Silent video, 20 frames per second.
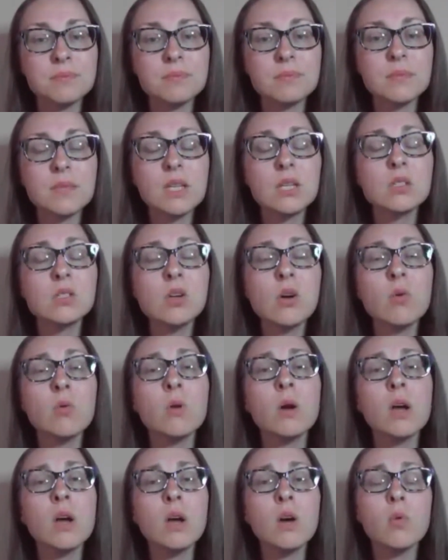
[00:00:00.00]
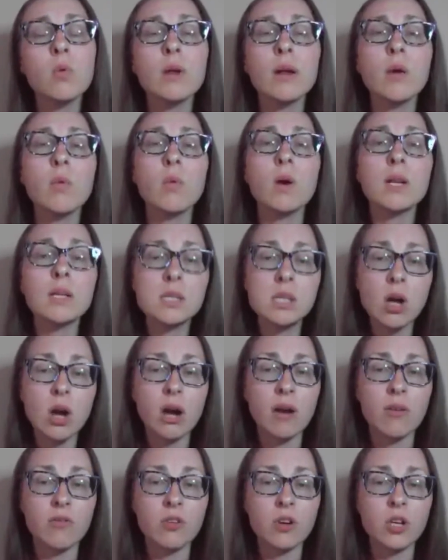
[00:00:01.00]
So what I want to
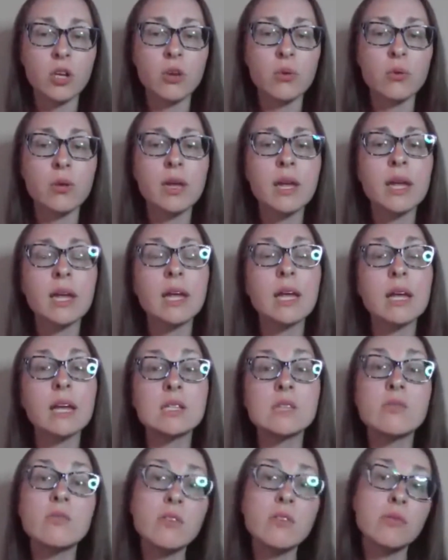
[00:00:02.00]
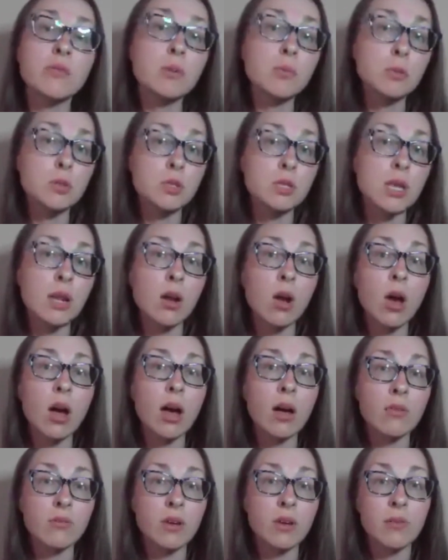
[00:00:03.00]
offer you is 50%
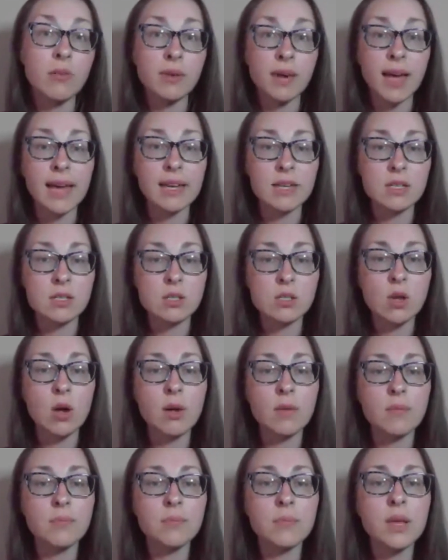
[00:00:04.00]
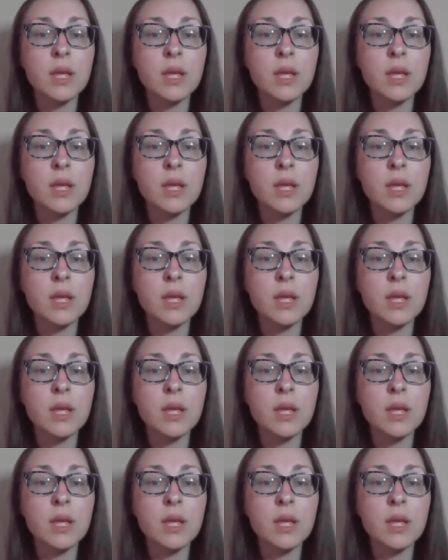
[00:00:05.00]
off of a guidance call